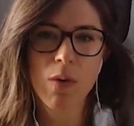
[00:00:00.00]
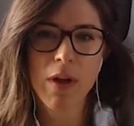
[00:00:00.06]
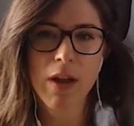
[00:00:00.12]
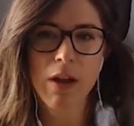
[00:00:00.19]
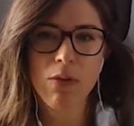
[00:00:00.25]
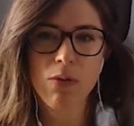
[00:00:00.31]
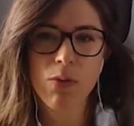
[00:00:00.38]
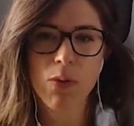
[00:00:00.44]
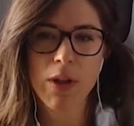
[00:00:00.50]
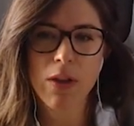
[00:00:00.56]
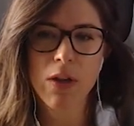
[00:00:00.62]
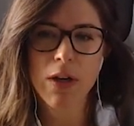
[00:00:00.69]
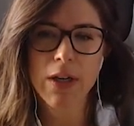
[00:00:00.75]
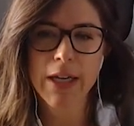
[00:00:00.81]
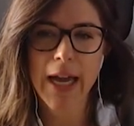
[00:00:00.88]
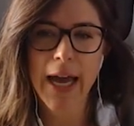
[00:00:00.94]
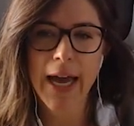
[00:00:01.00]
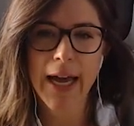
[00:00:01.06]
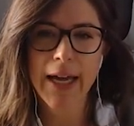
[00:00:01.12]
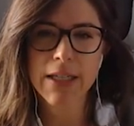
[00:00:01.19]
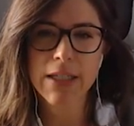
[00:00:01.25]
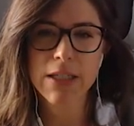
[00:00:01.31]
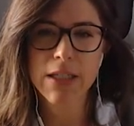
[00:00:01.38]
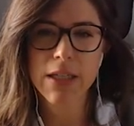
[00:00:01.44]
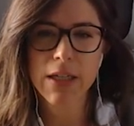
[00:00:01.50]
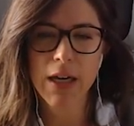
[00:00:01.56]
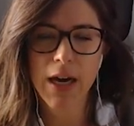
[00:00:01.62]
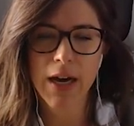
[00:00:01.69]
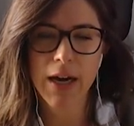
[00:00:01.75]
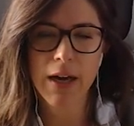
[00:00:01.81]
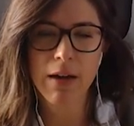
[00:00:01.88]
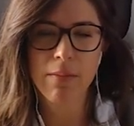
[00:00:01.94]
If we look at
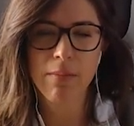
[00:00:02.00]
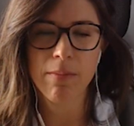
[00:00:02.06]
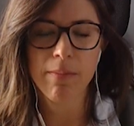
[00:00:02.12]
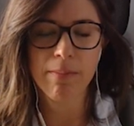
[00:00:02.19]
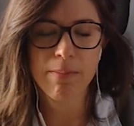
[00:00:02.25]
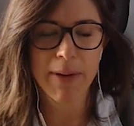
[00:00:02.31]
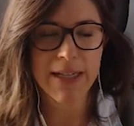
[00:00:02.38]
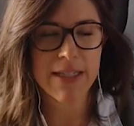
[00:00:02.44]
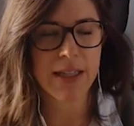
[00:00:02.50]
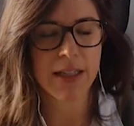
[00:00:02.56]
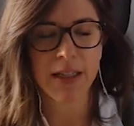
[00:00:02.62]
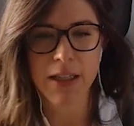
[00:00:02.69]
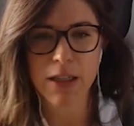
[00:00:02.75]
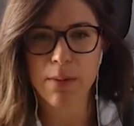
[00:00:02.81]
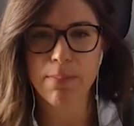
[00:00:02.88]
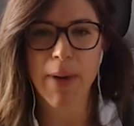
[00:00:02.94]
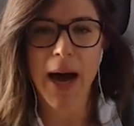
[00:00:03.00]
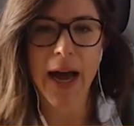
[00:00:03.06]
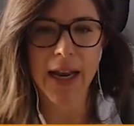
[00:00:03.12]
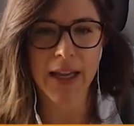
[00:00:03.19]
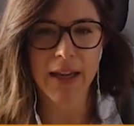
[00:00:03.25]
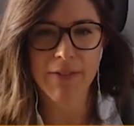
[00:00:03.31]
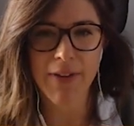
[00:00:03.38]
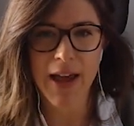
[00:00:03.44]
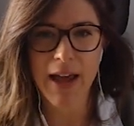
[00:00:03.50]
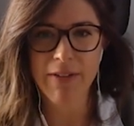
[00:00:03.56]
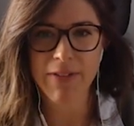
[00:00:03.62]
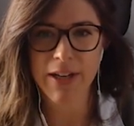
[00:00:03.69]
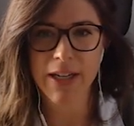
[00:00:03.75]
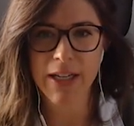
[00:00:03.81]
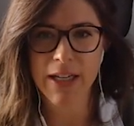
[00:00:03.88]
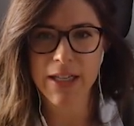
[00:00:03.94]
basically the body of
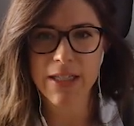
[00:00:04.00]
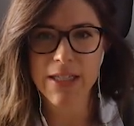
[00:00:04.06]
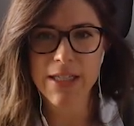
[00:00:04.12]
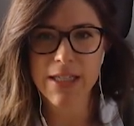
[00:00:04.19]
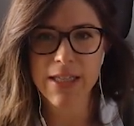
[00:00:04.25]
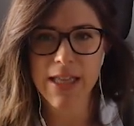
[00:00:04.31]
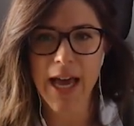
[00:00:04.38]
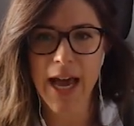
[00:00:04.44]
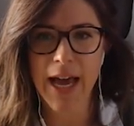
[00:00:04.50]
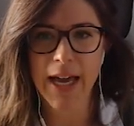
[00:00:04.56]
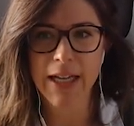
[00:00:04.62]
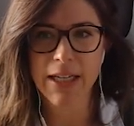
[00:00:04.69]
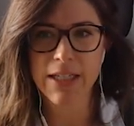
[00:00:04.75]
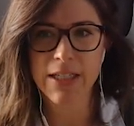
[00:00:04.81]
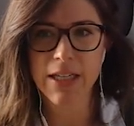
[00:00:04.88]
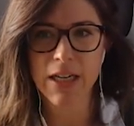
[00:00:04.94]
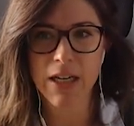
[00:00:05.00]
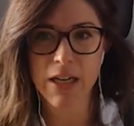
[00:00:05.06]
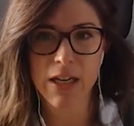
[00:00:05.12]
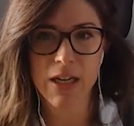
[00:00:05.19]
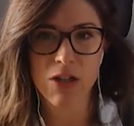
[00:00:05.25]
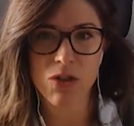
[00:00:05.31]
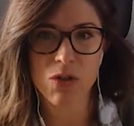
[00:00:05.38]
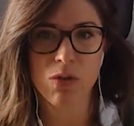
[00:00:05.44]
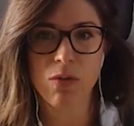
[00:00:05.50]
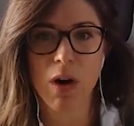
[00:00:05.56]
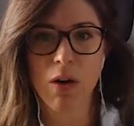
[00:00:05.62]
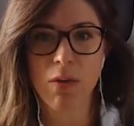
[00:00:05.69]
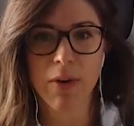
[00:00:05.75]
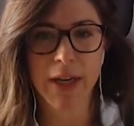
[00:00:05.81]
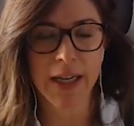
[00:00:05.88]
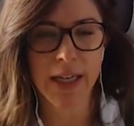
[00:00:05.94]
evidence that is
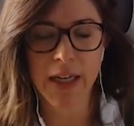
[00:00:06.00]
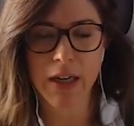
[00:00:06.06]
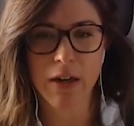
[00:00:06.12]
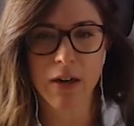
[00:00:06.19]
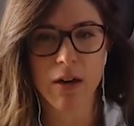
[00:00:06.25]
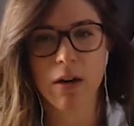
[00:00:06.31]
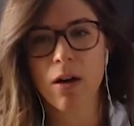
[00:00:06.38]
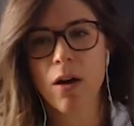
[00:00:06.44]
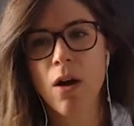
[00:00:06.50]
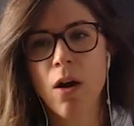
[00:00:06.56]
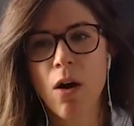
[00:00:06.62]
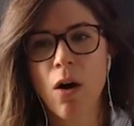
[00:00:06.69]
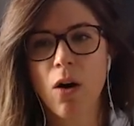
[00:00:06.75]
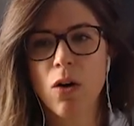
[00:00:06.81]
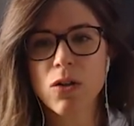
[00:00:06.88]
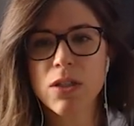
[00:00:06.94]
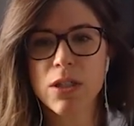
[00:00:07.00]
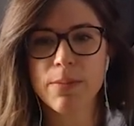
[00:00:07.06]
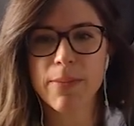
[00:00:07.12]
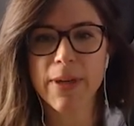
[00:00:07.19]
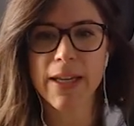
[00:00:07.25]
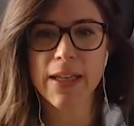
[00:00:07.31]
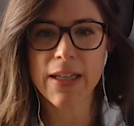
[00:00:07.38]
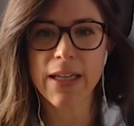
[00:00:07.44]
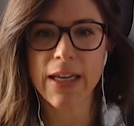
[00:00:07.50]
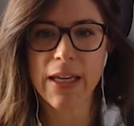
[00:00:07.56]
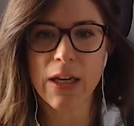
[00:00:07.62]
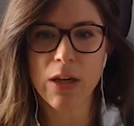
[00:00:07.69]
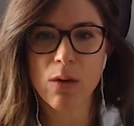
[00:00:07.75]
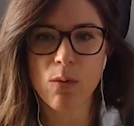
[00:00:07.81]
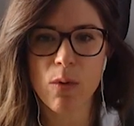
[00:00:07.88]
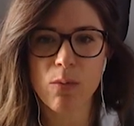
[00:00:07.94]
growing here,
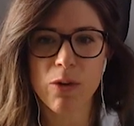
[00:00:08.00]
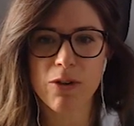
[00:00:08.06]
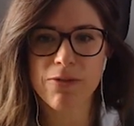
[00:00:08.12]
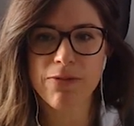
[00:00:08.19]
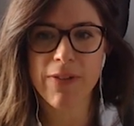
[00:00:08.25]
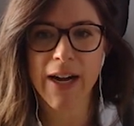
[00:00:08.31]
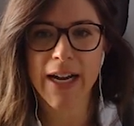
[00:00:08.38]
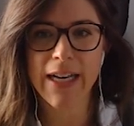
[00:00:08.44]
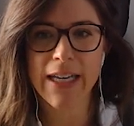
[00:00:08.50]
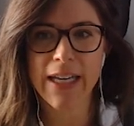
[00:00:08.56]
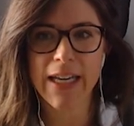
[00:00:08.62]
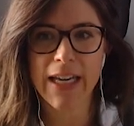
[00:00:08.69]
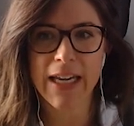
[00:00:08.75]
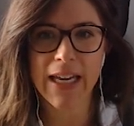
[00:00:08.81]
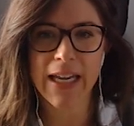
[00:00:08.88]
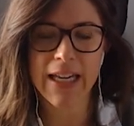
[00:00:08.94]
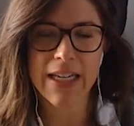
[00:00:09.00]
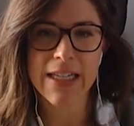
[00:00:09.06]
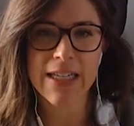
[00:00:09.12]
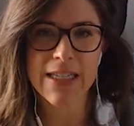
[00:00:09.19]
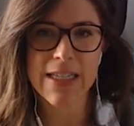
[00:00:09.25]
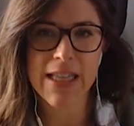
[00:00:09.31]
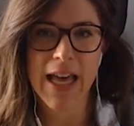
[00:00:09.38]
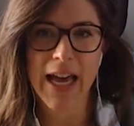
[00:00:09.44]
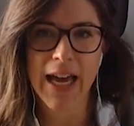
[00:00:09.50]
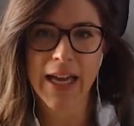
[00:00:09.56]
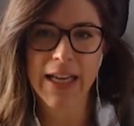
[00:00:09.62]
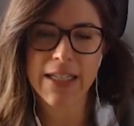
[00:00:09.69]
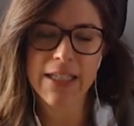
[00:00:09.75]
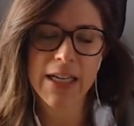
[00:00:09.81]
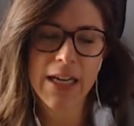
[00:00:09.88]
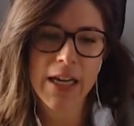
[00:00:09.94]
ultimately what we're finding is
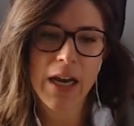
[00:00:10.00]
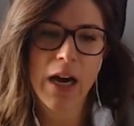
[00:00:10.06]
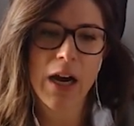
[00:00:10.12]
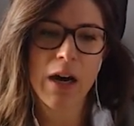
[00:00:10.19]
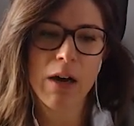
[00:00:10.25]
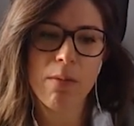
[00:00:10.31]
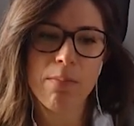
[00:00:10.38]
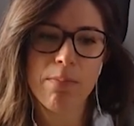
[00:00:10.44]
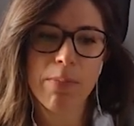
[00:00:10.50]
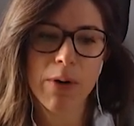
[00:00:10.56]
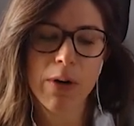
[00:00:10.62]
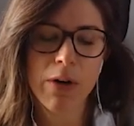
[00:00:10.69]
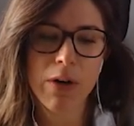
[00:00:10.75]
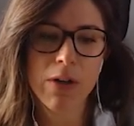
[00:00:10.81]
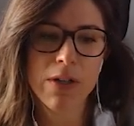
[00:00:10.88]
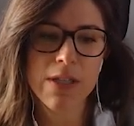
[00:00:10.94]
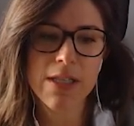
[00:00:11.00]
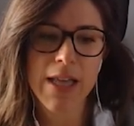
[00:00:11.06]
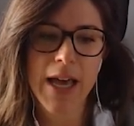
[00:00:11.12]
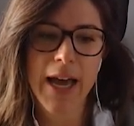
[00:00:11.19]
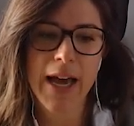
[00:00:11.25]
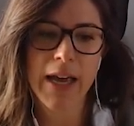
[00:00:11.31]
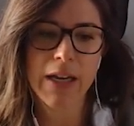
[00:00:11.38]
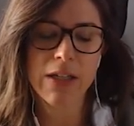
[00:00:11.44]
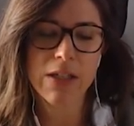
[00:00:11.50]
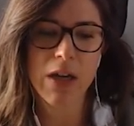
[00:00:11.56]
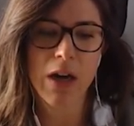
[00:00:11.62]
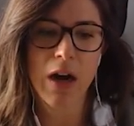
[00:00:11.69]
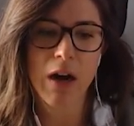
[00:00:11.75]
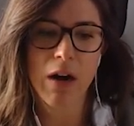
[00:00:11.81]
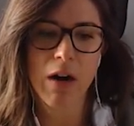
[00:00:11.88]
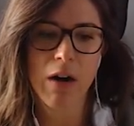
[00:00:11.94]
that birds that
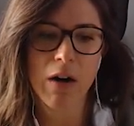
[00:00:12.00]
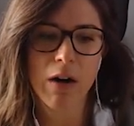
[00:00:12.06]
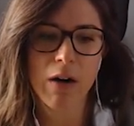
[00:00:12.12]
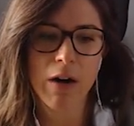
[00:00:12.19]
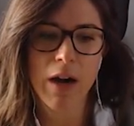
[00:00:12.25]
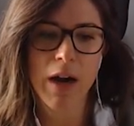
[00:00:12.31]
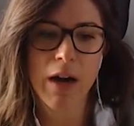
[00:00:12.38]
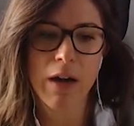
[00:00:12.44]
are